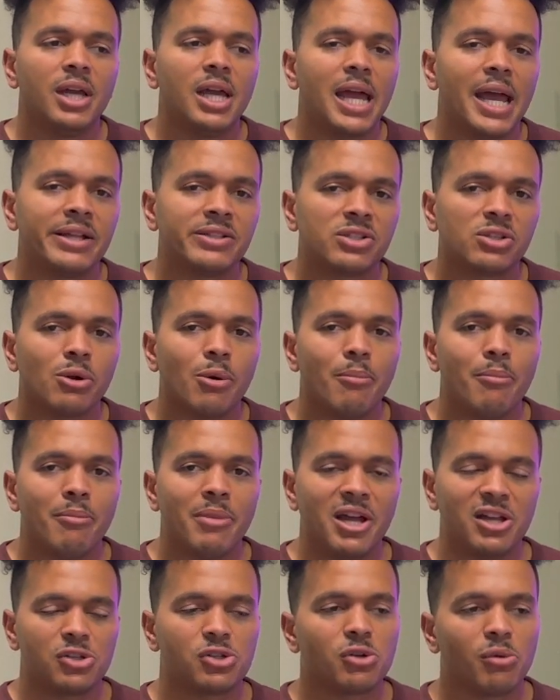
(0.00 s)
And so
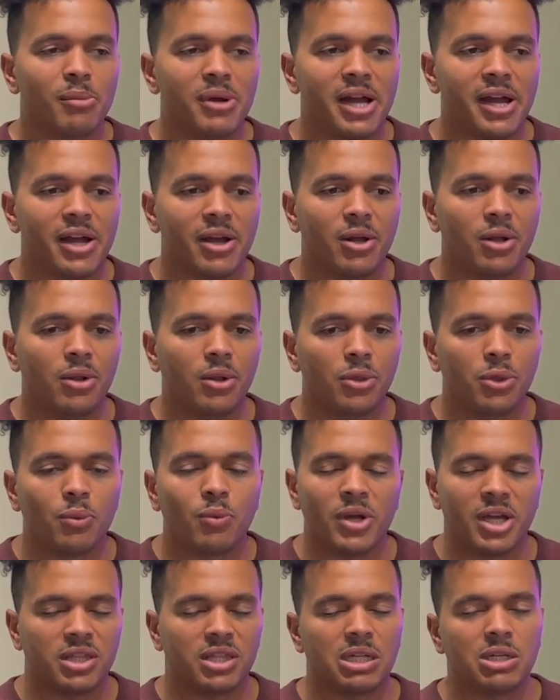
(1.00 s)
Metromile, the
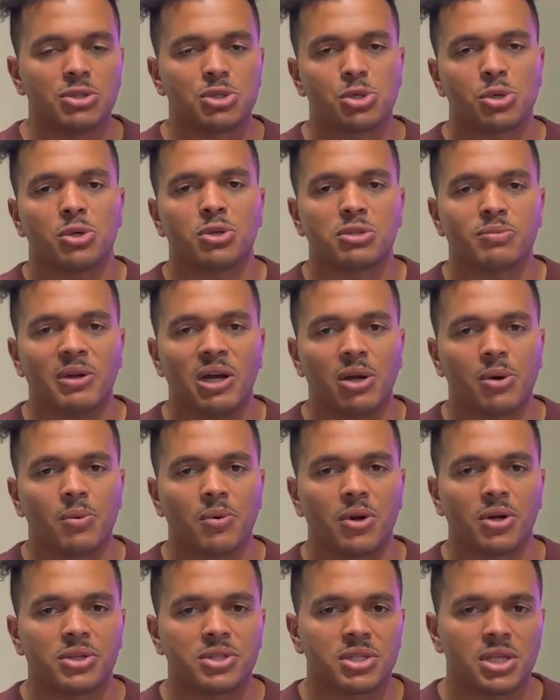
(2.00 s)
way their insurance model
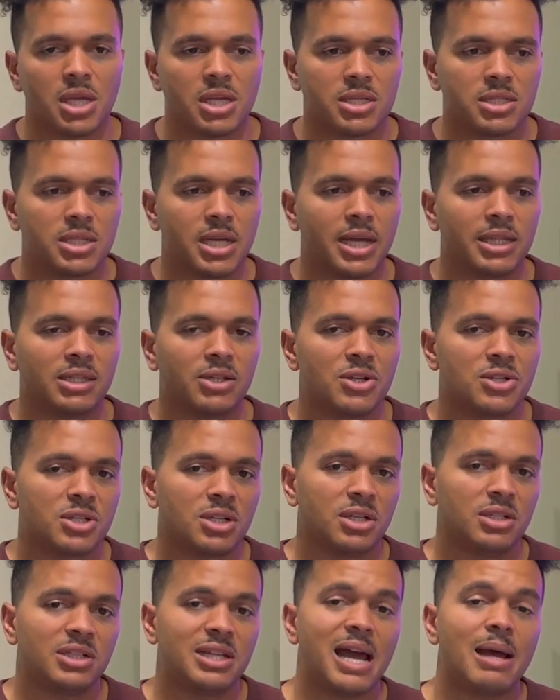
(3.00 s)
works is that there's an
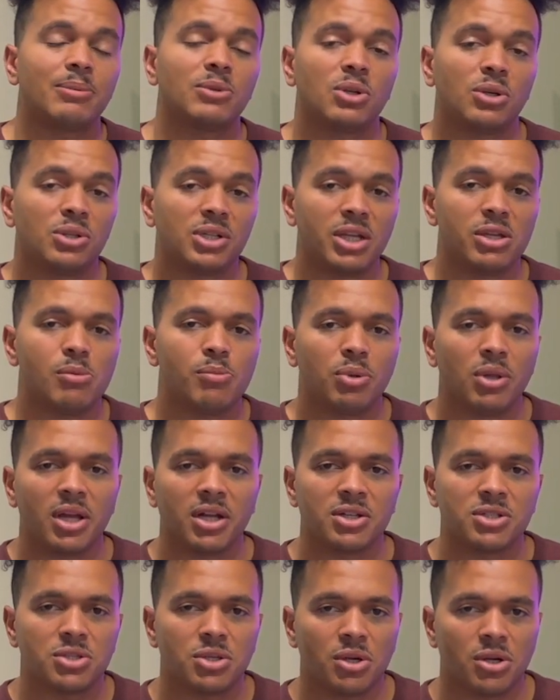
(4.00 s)
adapter that you plug
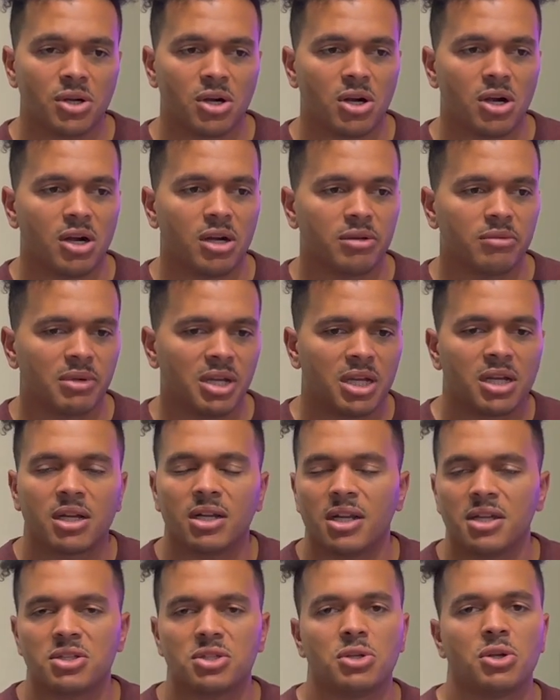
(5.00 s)
into your car, it
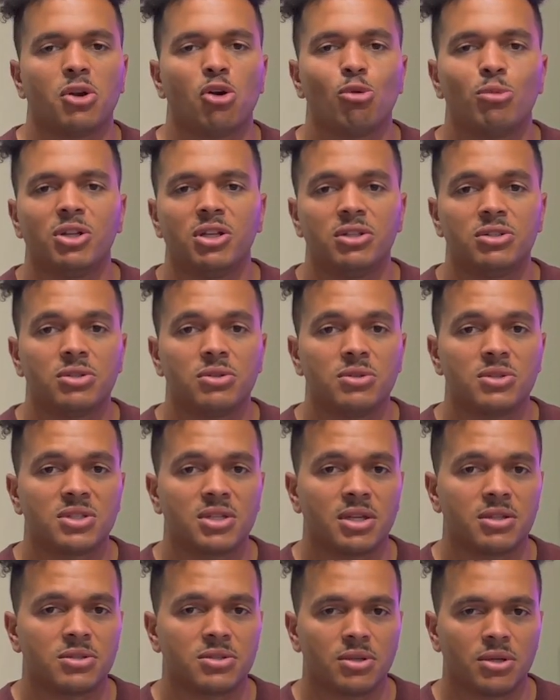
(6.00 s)
connects to your OBD2
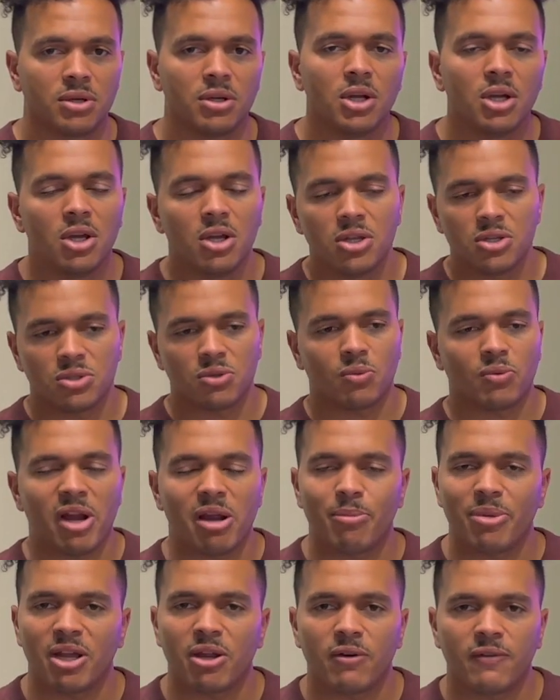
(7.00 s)
sensor, so
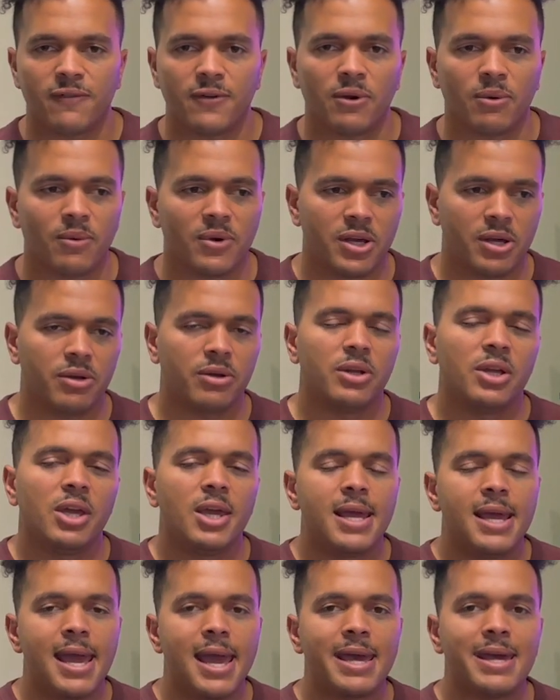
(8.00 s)
right by your footwell,
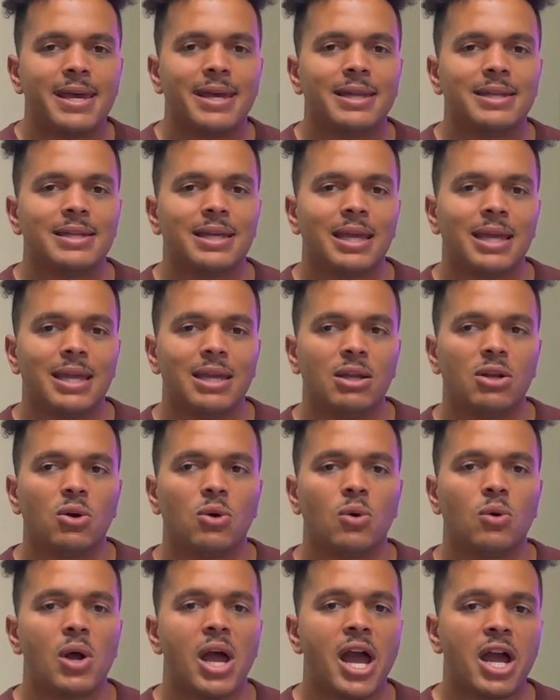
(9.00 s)
and
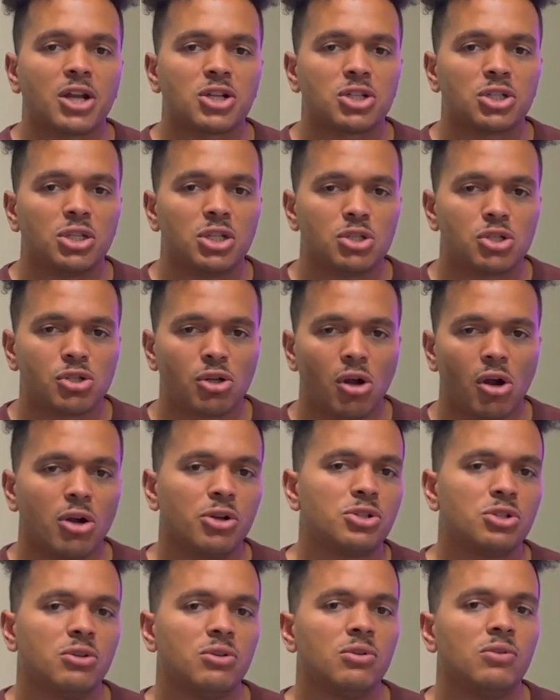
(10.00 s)
it'll actually
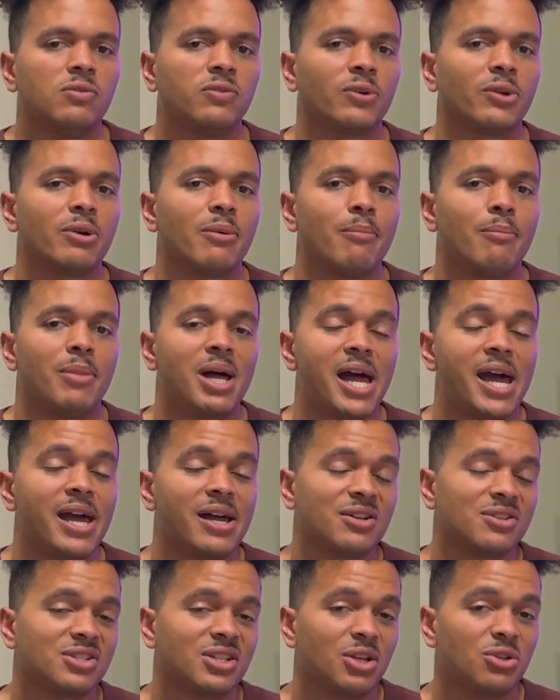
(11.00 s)
charge you for the
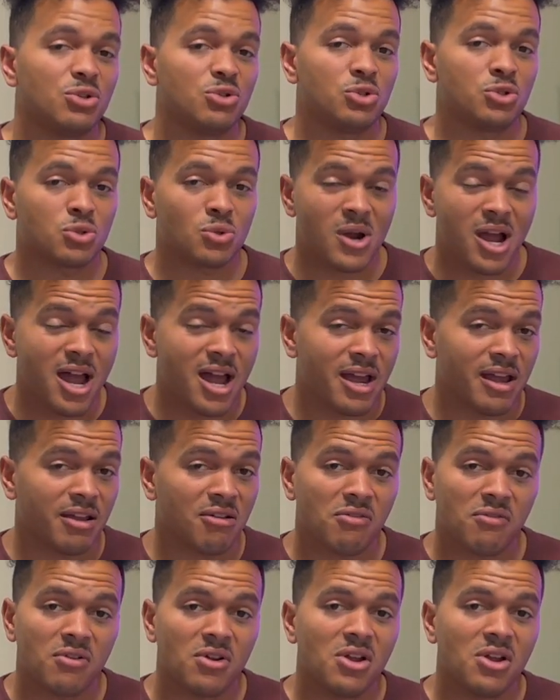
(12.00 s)
miles that you drive.